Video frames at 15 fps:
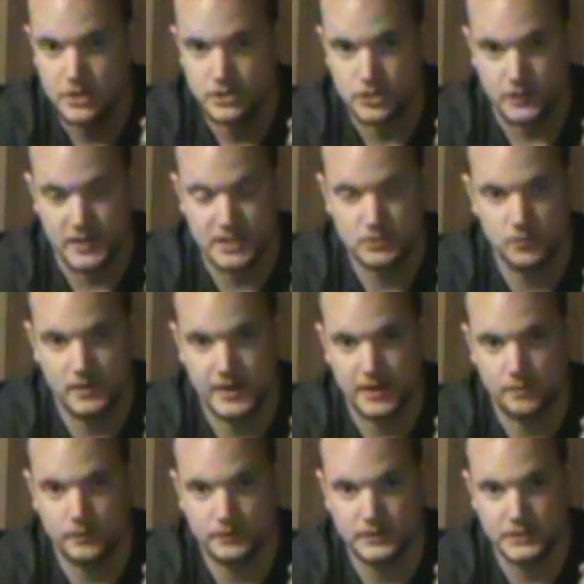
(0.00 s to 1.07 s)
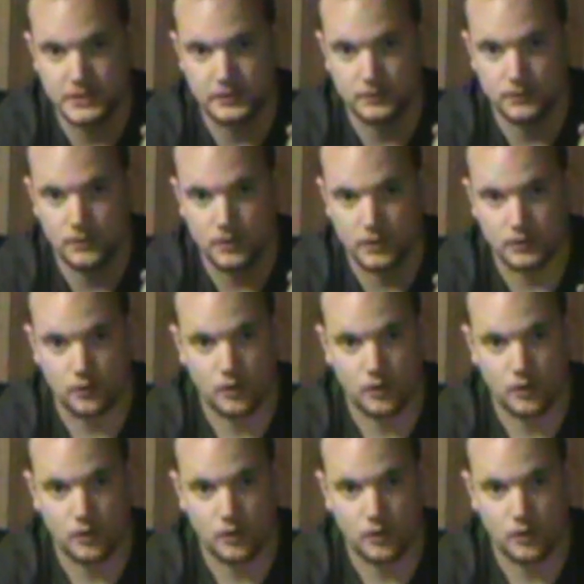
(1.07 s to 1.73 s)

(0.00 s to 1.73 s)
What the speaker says: So that's why I really didn't look.